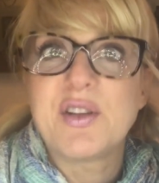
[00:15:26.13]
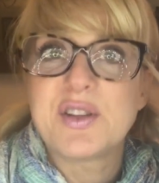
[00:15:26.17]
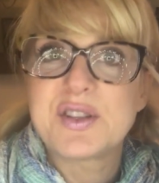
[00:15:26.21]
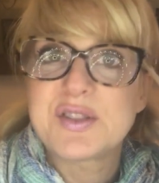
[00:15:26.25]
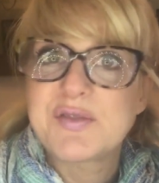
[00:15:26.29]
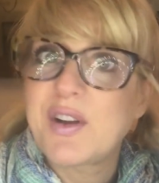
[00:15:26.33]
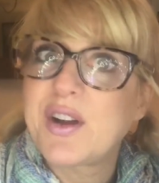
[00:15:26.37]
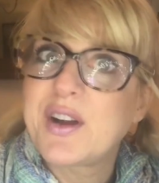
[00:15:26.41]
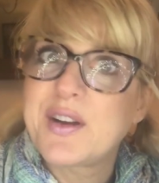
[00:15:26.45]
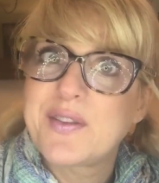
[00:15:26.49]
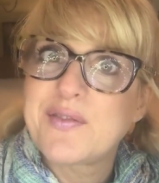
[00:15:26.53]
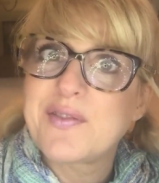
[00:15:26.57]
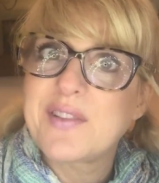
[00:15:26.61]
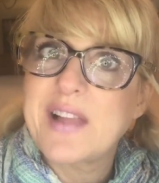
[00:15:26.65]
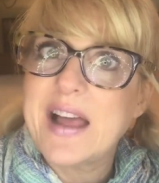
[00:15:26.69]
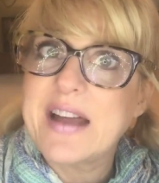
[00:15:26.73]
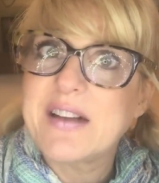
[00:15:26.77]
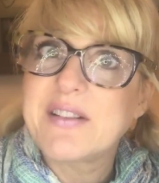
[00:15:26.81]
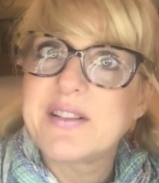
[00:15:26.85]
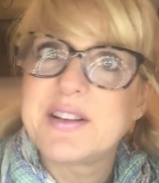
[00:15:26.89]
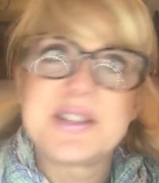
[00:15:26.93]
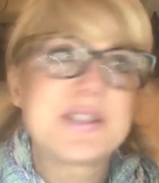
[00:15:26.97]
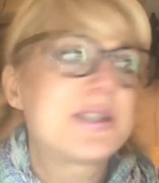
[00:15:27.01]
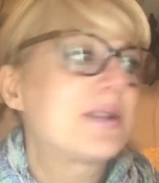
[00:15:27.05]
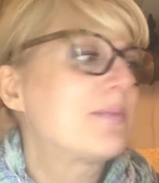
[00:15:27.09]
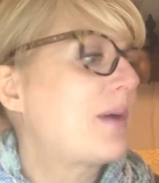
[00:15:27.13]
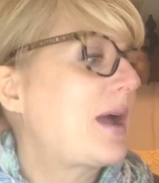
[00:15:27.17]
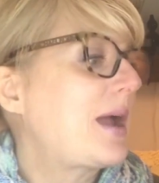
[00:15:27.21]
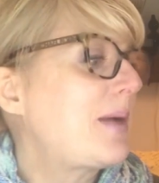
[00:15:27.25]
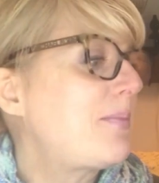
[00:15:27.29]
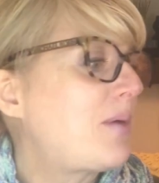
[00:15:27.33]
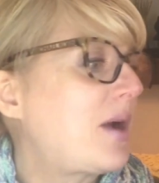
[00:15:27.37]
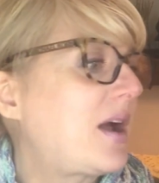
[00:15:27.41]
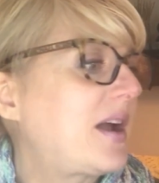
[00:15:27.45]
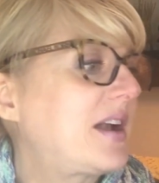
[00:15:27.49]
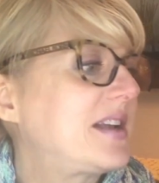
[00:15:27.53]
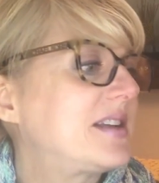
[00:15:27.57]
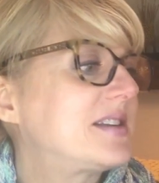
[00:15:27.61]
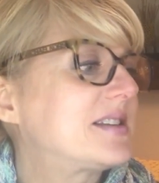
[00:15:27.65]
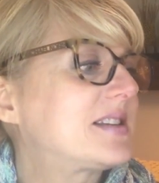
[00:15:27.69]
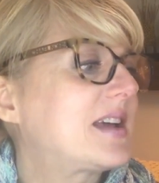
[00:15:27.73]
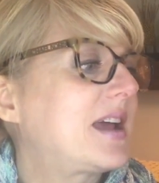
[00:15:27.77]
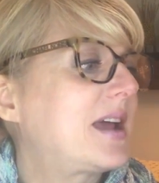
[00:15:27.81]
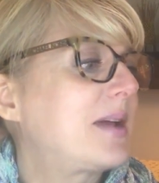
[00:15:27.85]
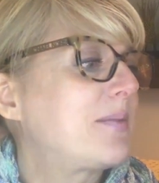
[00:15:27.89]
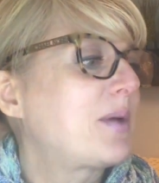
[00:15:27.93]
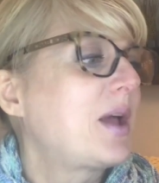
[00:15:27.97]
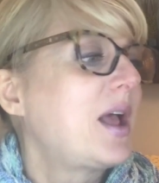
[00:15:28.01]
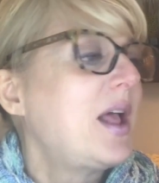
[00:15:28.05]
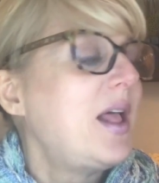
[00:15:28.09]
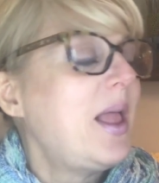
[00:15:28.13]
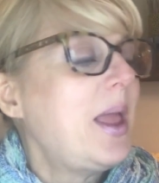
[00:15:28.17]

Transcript: It's very flattering to my body type.